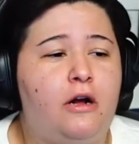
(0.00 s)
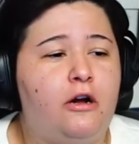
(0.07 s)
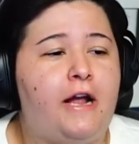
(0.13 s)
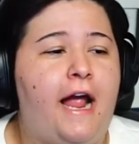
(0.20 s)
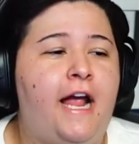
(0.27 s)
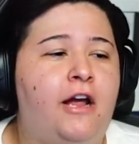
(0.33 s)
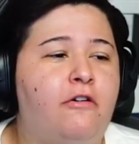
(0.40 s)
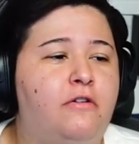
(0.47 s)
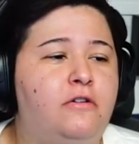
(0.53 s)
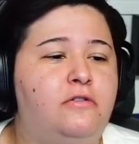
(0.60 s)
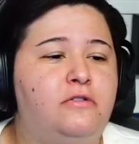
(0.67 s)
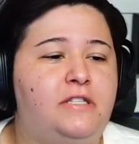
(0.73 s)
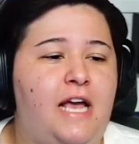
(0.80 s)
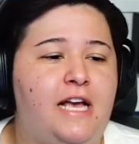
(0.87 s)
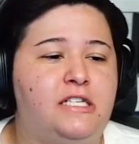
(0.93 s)
Are
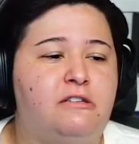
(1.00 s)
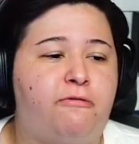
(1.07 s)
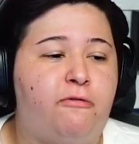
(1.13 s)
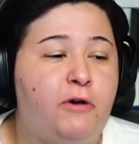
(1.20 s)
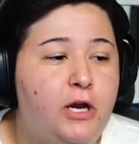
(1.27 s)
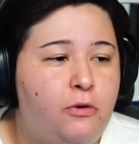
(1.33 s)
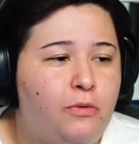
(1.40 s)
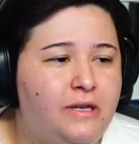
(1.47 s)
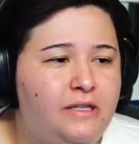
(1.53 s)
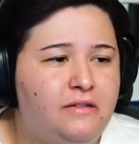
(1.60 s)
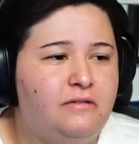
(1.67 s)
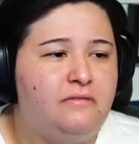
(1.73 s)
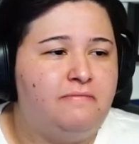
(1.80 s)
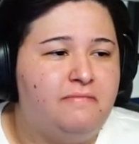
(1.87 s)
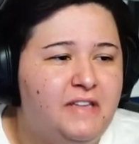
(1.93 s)
kangaroos as
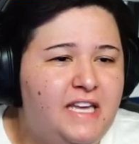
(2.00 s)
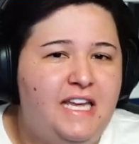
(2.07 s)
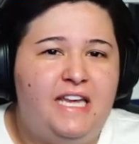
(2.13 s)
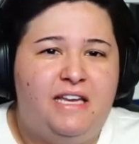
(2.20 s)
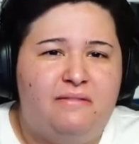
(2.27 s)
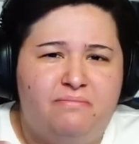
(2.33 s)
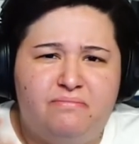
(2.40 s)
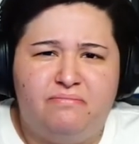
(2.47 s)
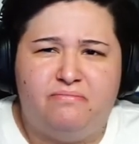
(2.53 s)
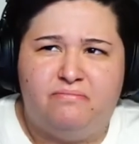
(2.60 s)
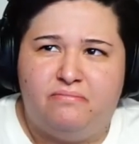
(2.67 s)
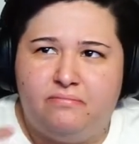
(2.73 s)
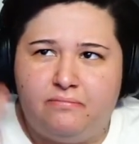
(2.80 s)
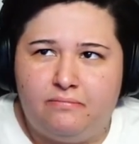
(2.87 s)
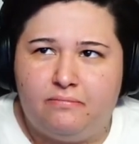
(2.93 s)
frequently,
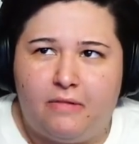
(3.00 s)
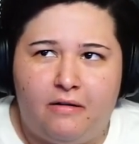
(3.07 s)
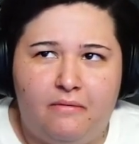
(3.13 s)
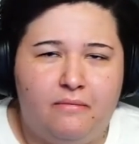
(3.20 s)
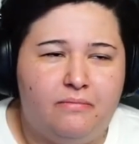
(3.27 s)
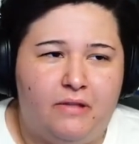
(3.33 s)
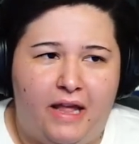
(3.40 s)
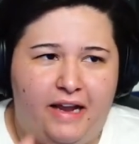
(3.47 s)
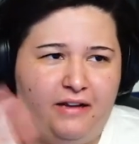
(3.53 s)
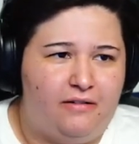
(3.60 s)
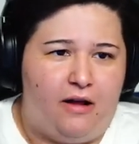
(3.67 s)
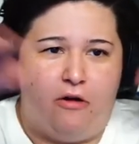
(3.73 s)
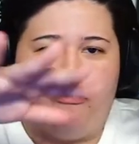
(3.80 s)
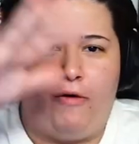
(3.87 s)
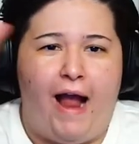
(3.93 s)
like,
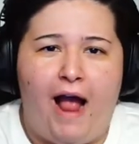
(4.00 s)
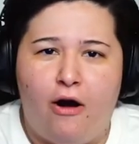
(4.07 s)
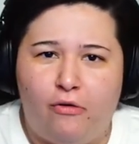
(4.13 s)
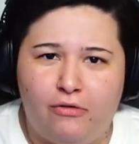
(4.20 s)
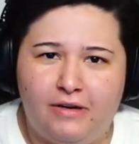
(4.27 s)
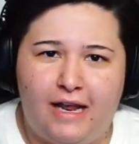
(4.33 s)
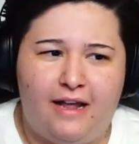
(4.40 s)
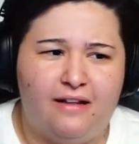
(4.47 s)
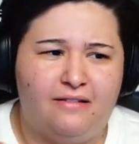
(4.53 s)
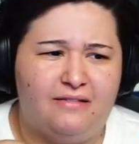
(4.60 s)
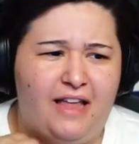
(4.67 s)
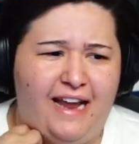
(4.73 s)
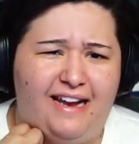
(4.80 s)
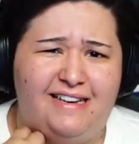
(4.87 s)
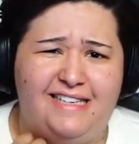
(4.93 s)
around,
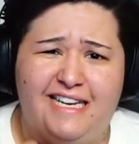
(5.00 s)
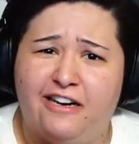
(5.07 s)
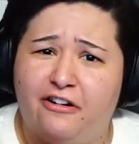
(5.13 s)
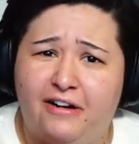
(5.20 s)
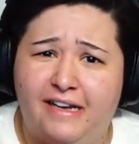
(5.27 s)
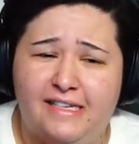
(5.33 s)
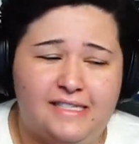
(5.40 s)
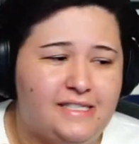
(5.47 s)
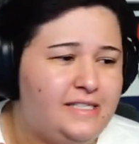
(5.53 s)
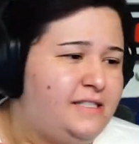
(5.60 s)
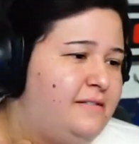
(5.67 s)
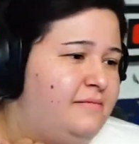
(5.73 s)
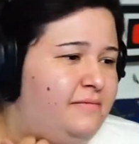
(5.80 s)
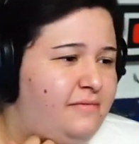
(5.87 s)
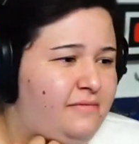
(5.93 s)
like deer
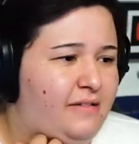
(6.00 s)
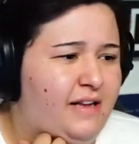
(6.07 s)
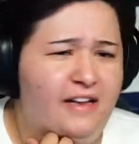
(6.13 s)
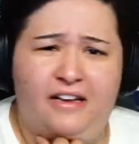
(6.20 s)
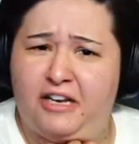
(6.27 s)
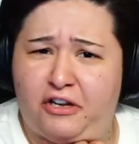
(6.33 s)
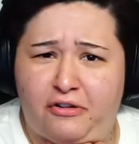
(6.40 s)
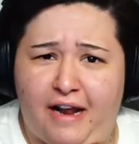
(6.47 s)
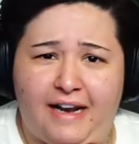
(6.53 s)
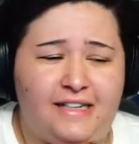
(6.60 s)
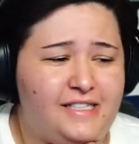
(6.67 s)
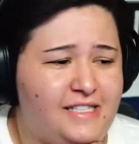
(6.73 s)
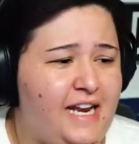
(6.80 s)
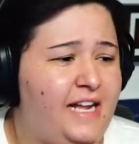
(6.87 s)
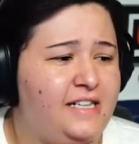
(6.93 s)
is in the
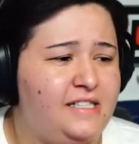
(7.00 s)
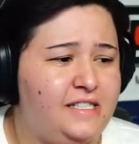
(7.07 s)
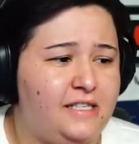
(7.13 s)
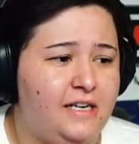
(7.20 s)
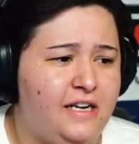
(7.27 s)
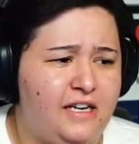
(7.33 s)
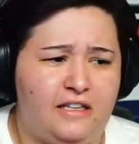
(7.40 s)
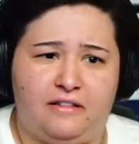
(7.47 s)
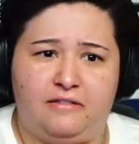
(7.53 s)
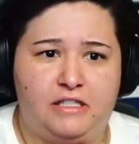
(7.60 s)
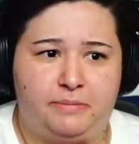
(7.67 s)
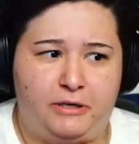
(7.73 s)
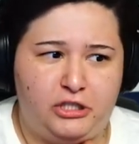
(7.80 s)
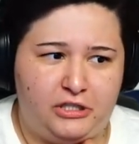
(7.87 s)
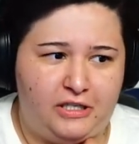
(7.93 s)
United States?
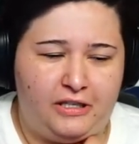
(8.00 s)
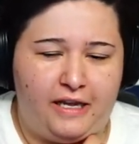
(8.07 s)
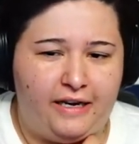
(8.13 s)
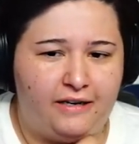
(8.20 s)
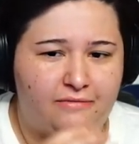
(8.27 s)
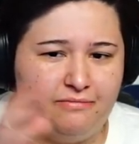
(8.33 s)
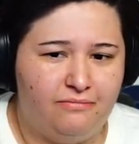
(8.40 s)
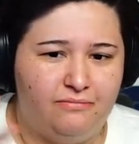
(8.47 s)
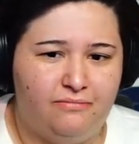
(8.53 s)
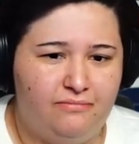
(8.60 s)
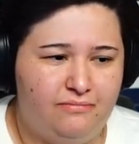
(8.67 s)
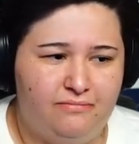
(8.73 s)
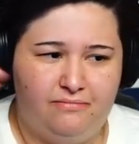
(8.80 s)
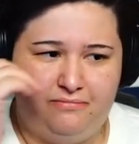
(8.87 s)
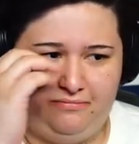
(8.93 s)
Especially, like,
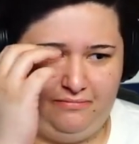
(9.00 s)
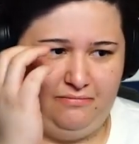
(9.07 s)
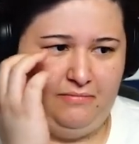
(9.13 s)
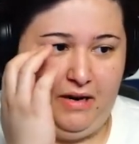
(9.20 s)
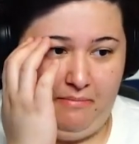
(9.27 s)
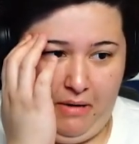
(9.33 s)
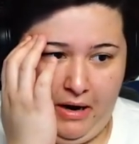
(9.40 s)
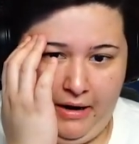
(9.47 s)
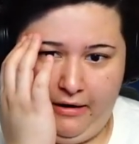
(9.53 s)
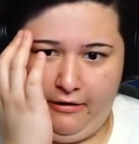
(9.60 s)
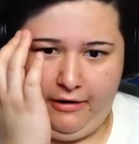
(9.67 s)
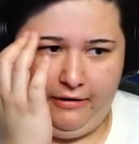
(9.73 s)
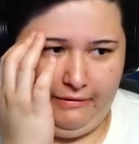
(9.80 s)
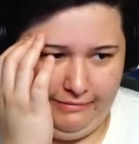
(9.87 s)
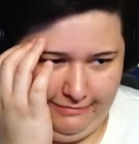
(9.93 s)
in my
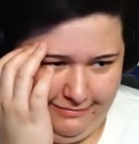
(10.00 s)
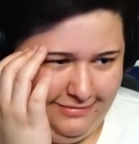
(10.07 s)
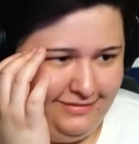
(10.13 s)
area.